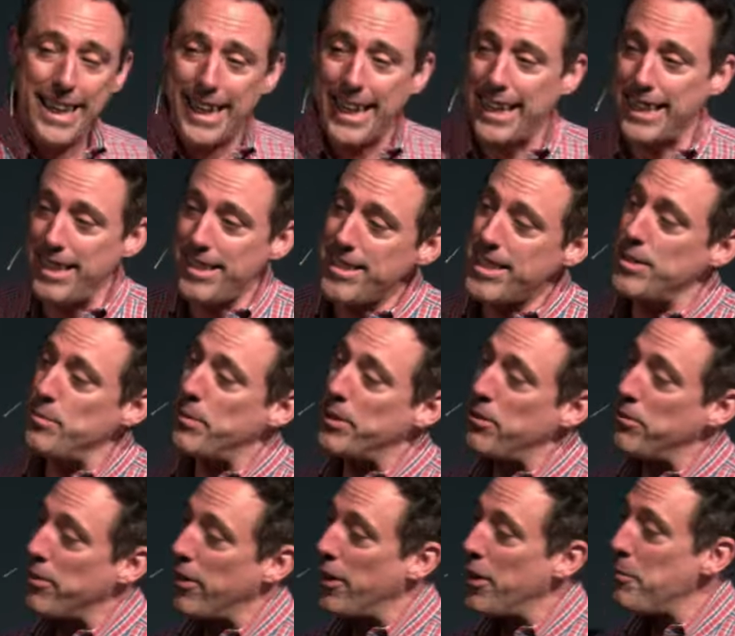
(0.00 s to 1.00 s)
And this can be
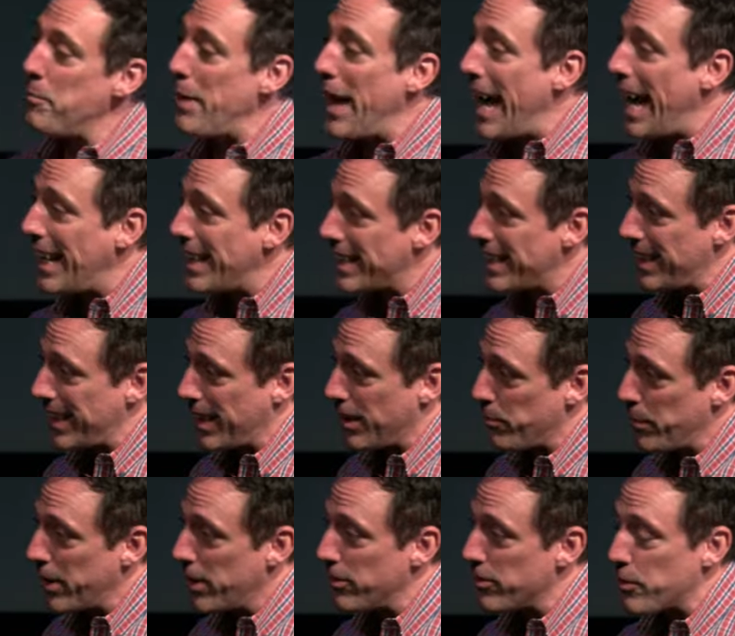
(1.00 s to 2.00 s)
a very bad thing
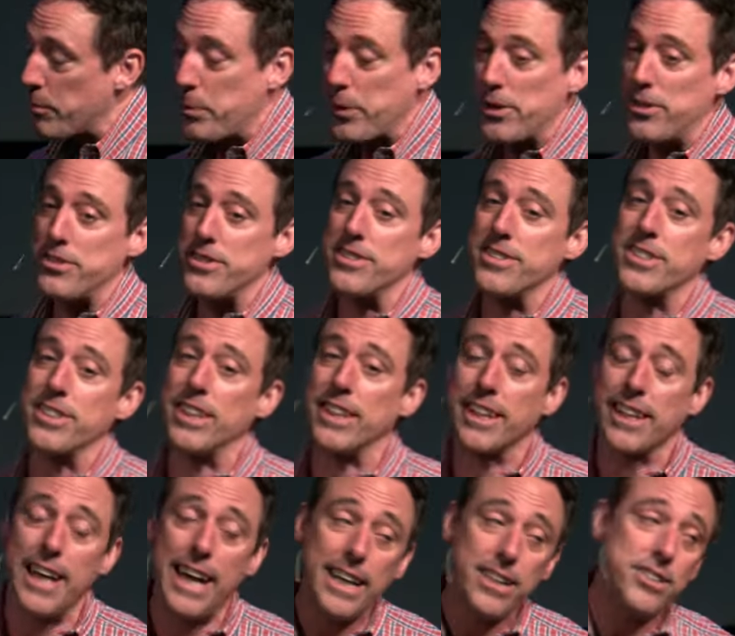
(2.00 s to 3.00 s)
because the person
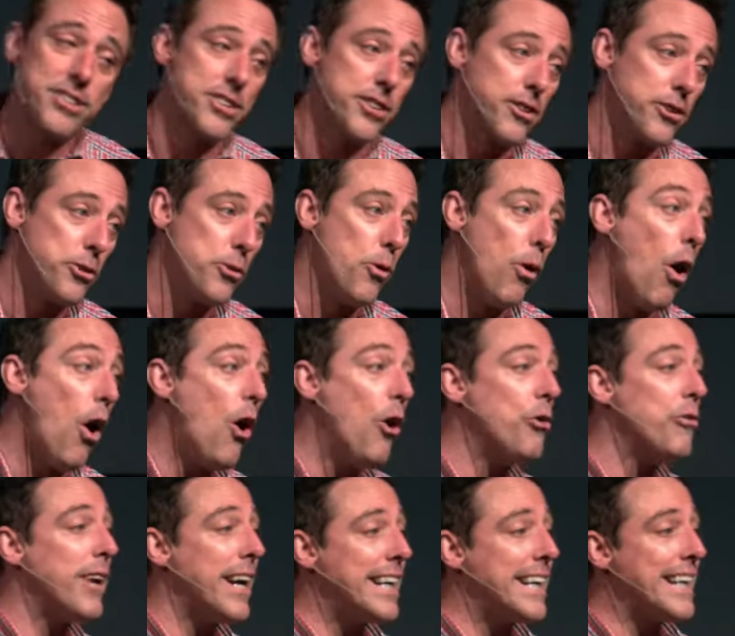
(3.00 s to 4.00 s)
sitting next to you who
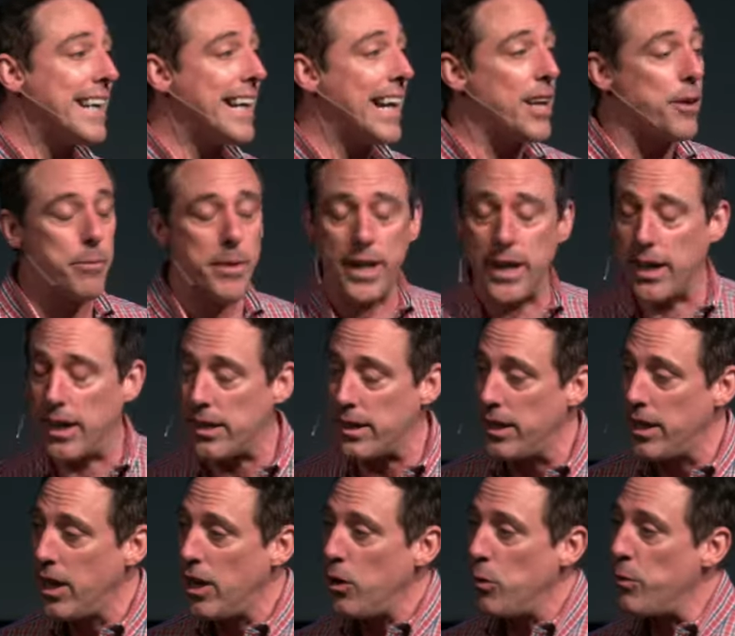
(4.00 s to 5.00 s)
already came in
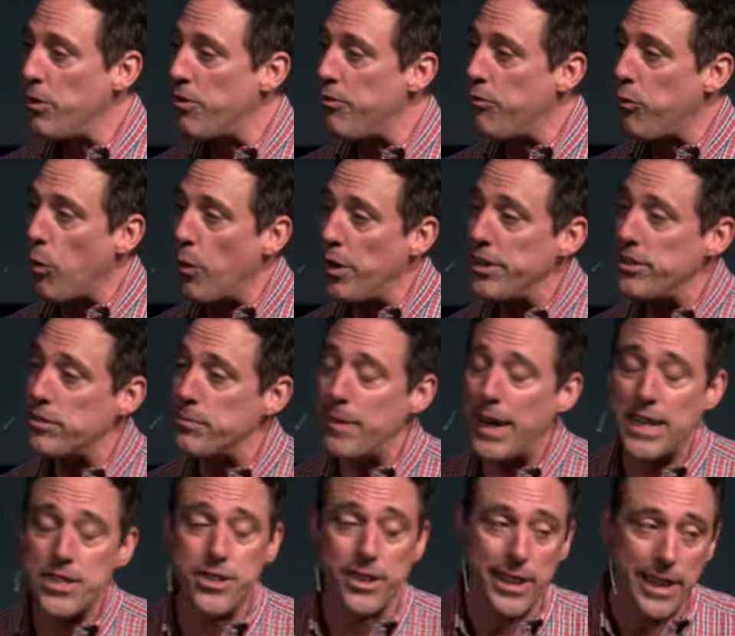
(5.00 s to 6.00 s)
with voice
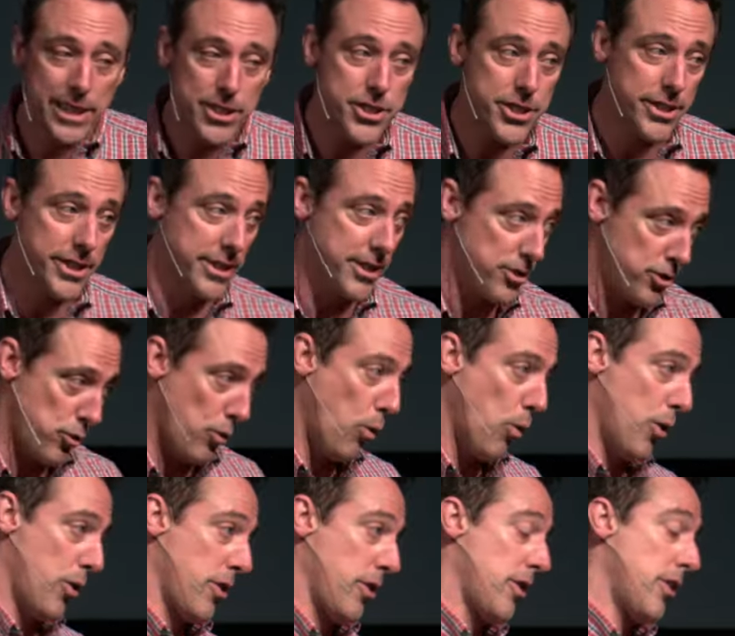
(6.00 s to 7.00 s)
modulation
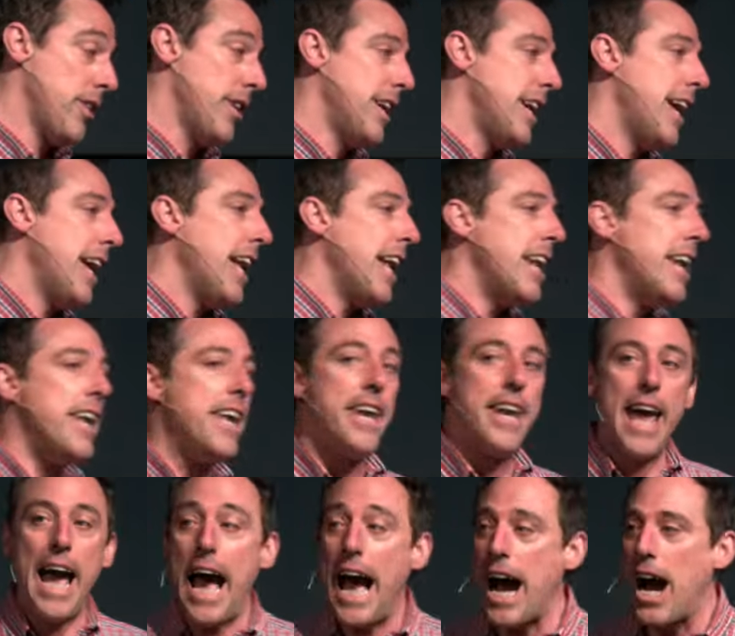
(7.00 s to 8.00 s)
disorder
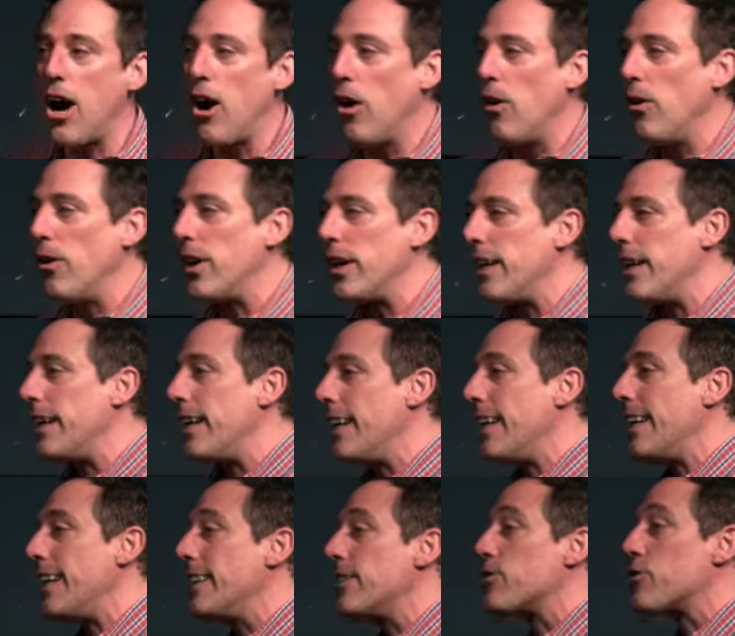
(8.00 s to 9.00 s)
now
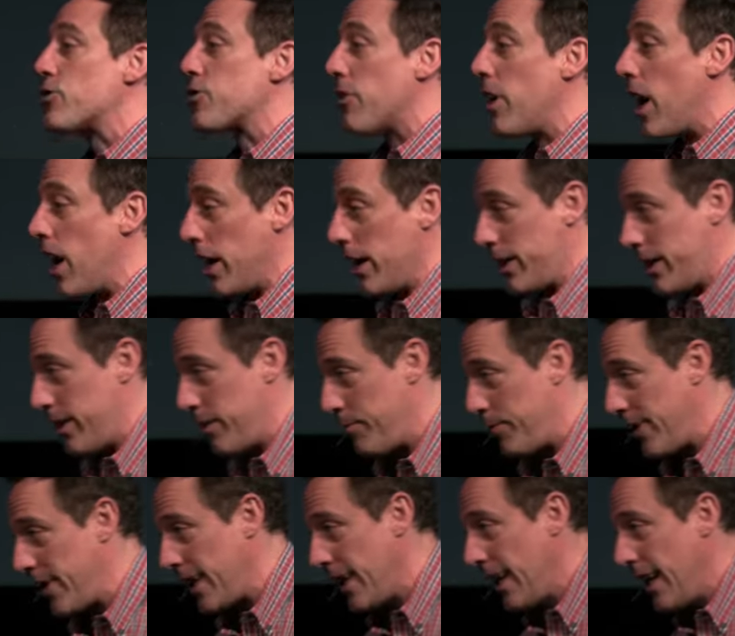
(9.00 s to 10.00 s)
is drunk.
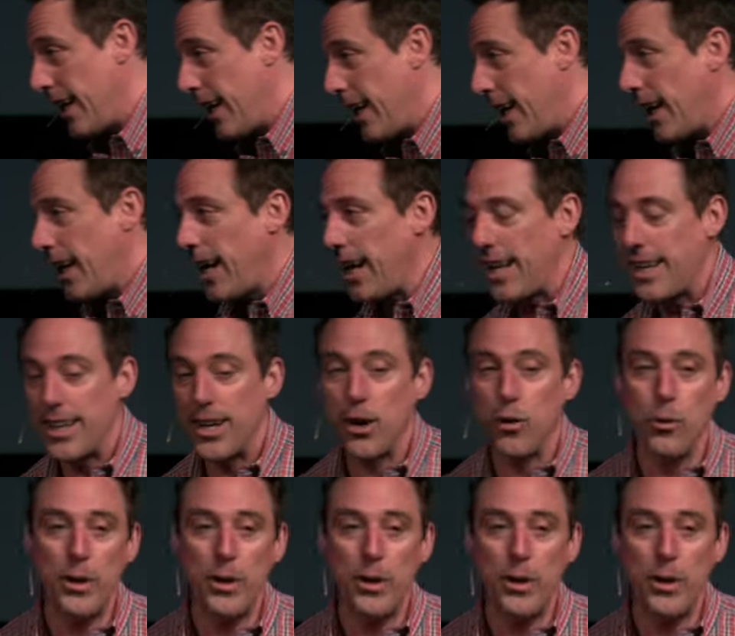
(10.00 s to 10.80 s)
And they're